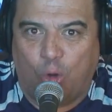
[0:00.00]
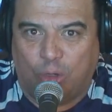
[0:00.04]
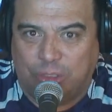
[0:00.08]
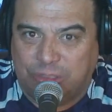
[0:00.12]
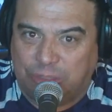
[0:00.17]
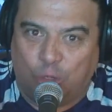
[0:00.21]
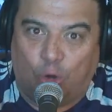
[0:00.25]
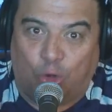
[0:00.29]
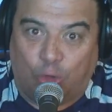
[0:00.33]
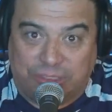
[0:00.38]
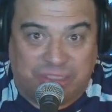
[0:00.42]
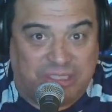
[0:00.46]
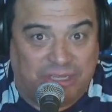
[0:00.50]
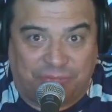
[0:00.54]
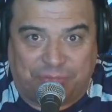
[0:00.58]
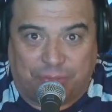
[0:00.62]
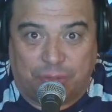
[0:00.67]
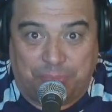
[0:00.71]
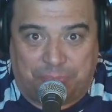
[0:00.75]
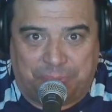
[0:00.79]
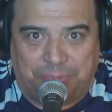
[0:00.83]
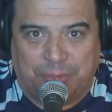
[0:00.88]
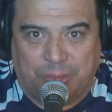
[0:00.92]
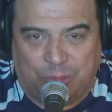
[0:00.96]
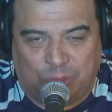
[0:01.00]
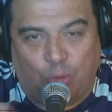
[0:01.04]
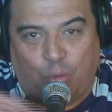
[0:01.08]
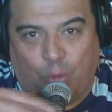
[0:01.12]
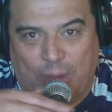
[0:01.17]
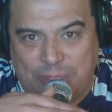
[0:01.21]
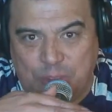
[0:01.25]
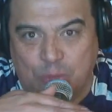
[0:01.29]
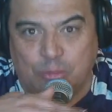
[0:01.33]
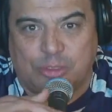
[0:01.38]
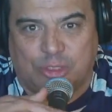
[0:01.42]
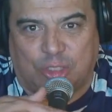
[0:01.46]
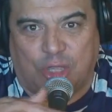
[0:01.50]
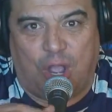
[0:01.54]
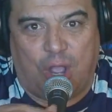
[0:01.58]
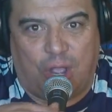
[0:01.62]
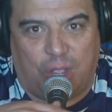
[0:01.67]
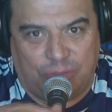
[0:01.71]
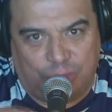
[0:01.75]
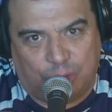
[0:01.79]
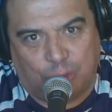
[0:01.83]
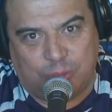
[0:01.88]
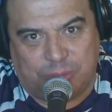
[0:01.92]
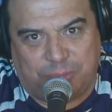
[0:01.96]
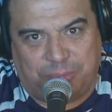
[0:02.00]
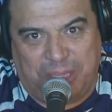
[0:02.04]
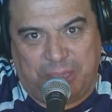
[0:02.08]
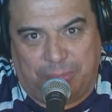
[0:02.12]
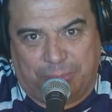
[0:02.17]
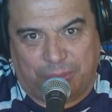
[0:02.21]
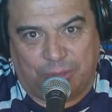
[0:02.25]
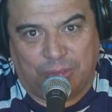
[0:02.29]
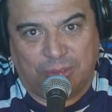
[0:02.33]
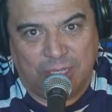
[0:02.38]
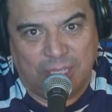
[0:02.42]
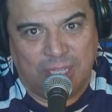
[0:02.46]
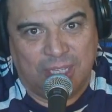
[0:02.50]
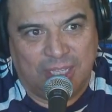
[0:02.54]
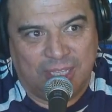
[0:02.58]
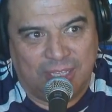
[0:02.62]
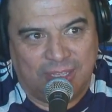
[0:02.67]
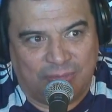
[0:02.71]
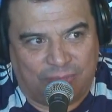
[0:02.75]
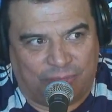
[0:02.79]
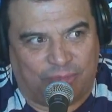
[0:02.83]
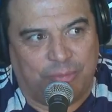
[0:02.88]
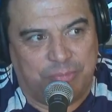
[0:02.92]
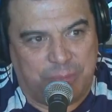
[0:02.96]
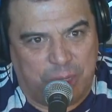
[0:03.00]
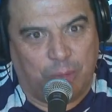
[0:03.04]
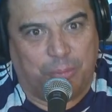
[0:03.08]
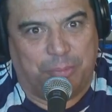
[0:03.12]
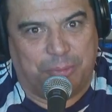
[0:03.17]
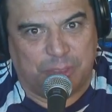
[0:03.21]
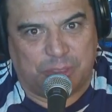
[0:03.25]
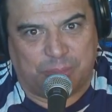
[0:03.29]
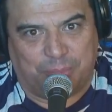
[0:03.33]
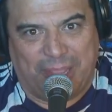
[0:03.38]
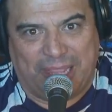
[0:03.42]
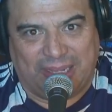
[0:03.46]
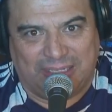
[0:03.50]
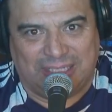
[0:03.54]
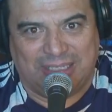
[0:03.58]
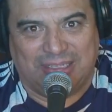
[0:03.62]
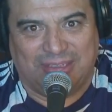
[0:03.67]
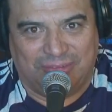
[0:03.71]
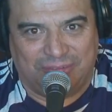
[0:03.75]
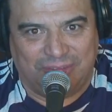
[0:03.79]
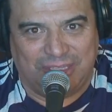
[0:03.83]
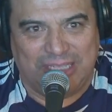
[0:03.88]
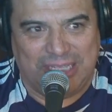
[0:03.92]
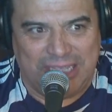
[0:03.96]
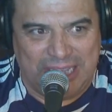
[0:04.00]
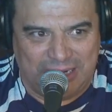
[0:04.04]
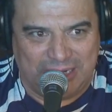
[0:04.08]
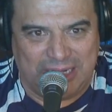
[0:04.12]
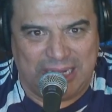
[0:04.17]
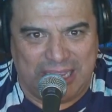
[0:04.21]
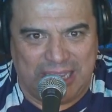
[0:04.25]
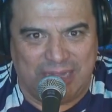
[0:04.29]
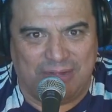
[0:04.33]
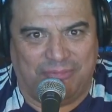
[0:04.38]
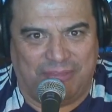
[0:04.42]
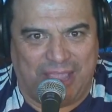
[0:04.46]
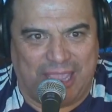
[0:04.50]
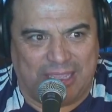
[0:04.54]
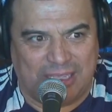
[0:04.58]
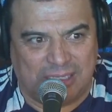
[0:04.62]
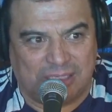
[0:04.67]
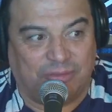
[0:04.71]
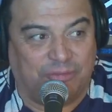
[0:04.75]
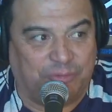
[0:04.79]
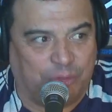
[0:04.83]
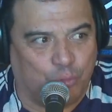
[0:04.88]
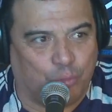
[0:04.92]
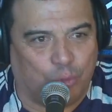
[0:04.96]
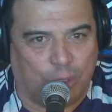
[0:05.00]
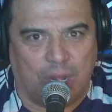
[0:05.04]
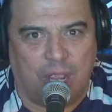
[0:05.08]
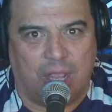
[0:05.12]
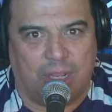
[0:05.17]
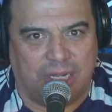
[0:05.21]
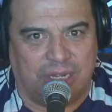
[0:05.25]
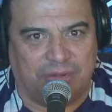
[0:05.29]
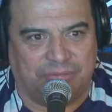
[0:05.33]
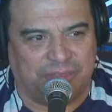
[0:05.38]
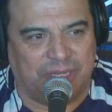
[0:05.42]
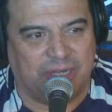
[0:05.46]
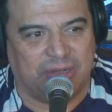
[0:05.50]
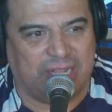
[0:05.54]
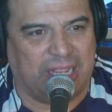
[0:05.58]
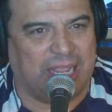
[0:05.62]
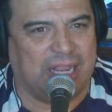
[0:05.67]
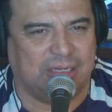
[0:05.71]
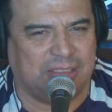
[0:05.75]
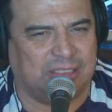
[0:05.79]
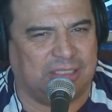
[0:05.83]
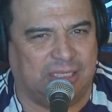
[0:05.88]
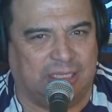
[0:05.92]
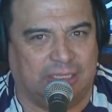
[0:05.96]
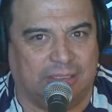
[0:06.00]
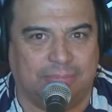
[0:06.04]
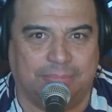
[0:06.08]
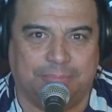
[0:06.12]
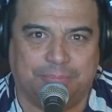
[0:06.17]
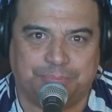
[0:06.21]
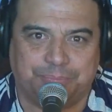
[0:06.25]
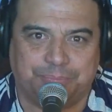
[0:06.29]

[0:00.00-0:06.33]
or different, the way you saw those people from your perspective in Vegas, if you were long enough there to kind of see it.